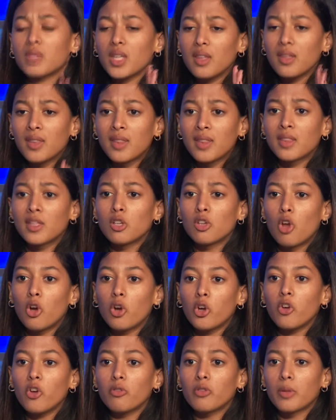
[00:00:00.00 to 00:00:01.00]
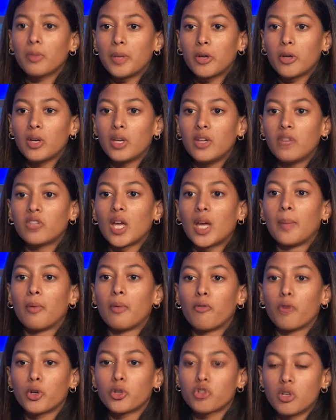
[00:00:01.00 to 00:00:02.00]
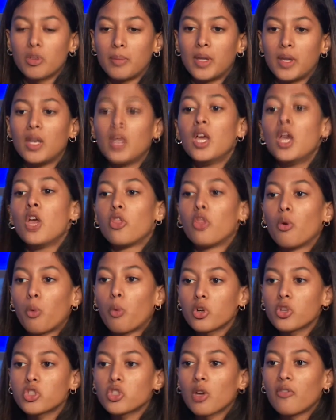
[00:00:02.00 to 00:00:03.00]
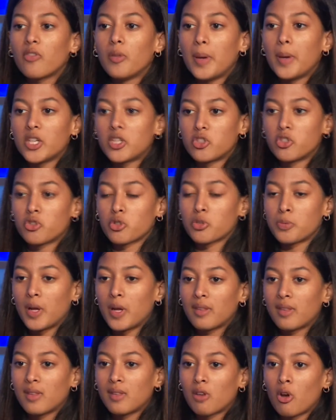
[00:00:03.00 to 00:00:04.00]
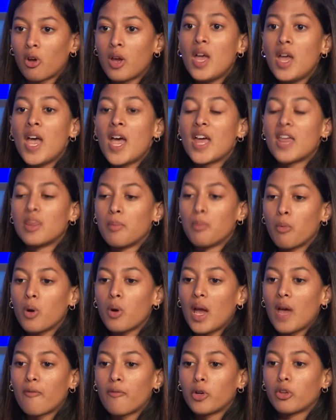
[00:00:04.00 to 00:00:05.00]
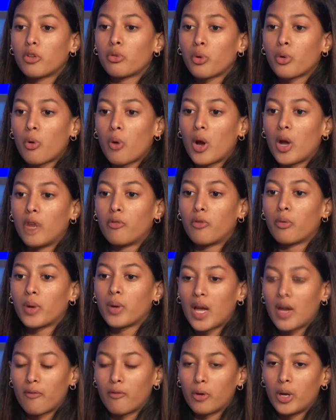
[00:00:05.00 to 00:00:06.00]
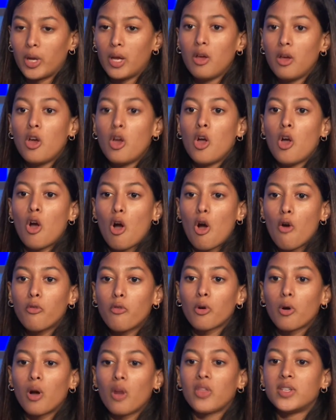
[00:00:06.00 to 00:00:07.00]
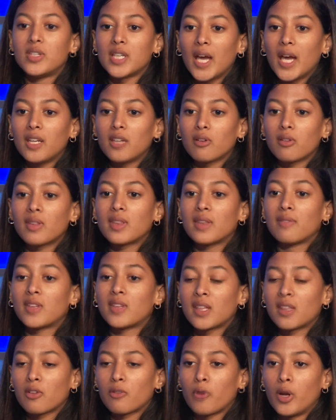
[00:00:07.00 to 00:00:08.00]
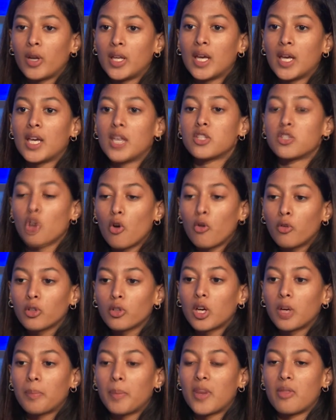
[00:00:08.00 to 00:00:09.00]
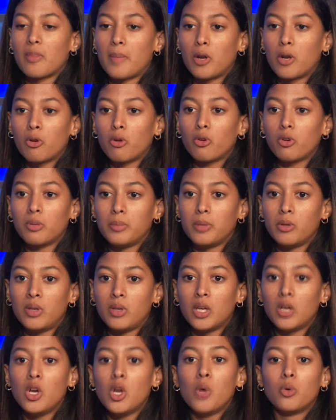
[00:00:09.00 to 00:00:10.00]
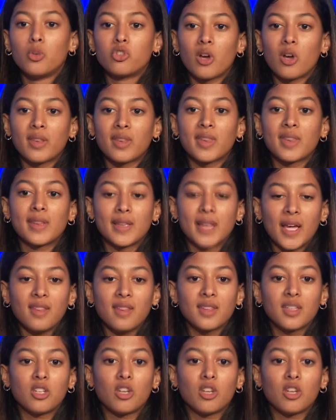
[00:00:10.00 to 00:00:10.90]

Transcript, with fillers: since the longer the period of time before treatment, the worse off the patient's responses are and the more effort is required for recovery. Overall, the diagnosis of schizophrenia is overlooked by the medical community, which causes less than